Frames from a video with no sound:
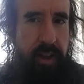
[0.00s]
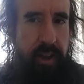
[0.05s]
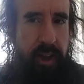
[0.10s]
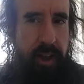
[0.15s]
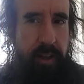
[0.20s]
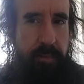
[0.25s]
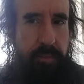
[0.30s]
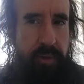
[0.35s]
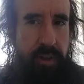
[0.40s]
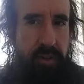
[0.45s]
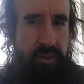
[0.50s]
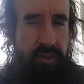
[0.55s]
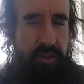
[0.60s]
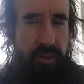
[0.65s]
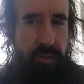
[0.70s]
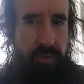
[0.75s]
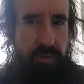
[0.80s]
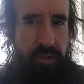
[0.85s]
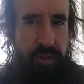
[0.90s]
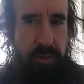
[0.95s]
but it's
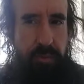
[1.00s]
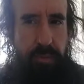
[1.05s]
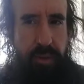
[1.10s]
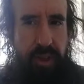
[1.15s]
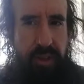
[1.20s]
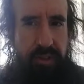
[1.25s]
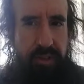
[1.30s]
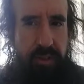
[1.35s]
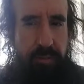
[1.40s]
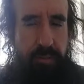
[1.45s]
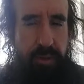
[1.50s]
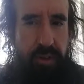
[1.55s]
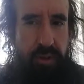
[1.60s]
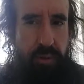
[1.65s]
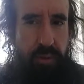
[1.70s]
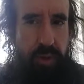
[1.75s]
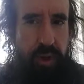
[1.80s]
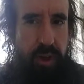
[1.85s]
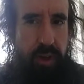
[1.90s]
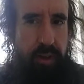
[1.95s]
someplace in
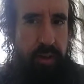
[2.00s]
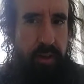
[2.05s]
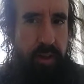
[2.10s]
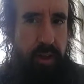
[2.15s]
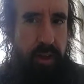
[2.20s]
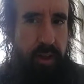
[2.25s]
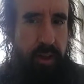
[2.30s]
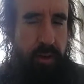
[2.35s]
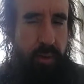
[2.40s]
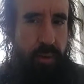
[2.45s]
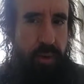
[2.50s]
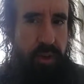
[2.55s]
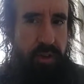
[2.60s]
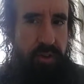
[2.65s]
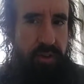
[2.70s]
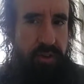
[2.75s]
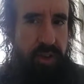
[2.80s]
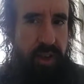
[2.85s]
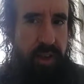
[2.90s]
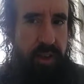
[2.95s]
between, which
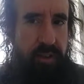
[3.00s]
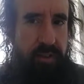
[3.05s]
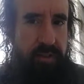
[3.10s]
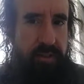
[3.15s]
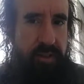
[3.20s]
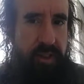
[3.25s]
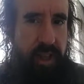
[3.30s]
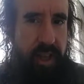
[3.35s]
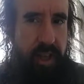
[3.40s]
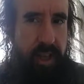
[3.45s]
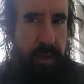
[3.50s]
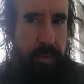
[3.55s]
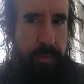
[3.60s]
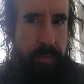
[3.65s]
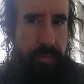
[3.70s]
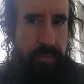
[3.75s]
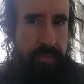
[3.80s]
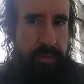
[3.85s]
says that